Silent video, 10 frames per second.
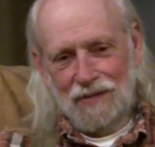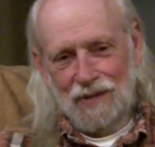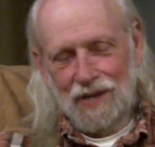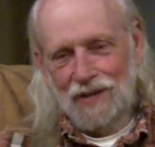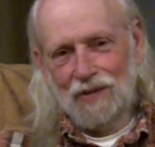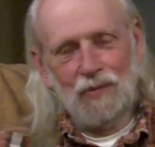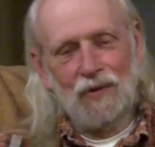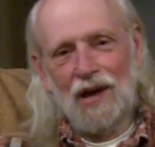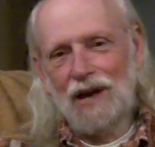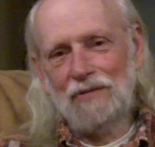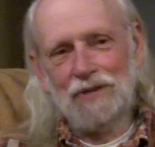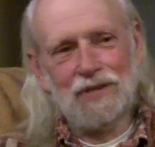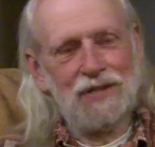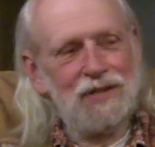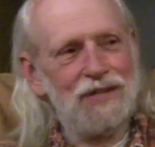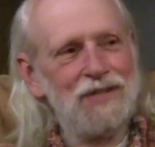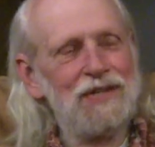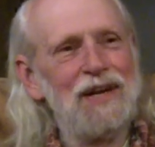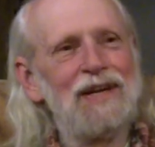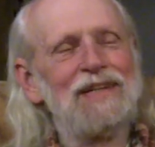well, the language. She
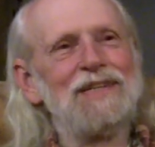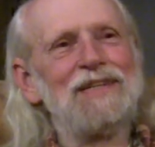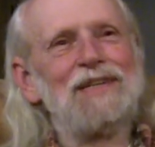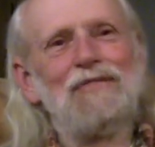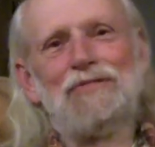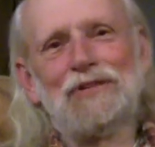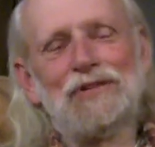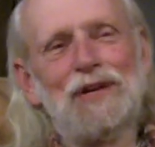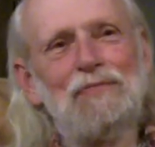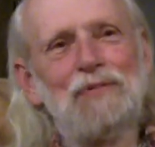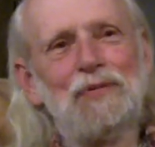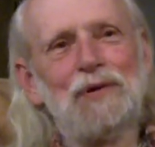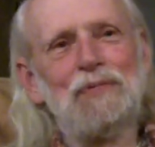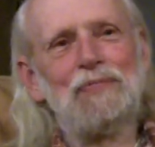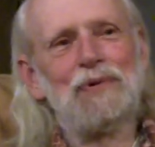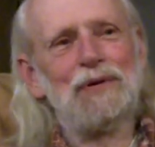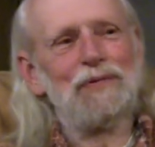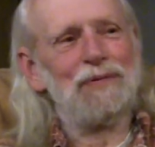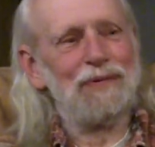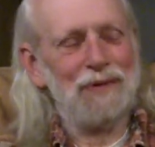said, for example, at one
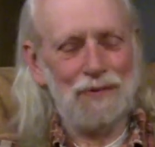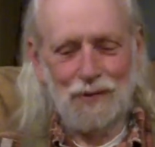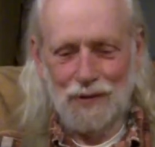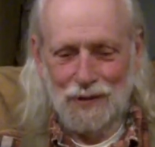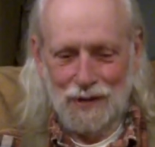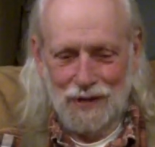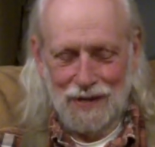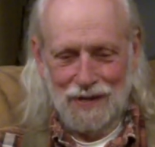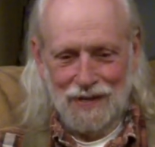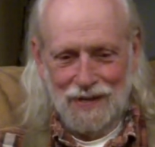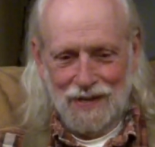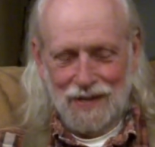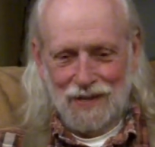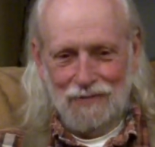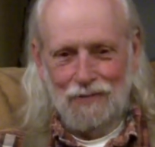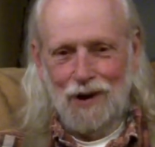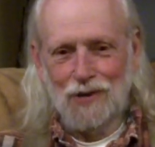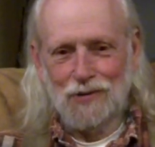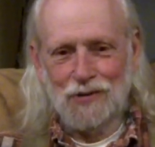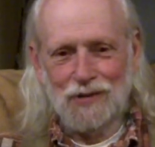point, what was it?
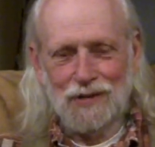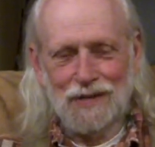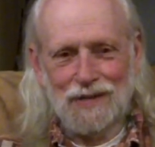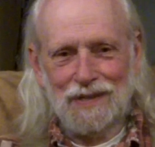Rosalind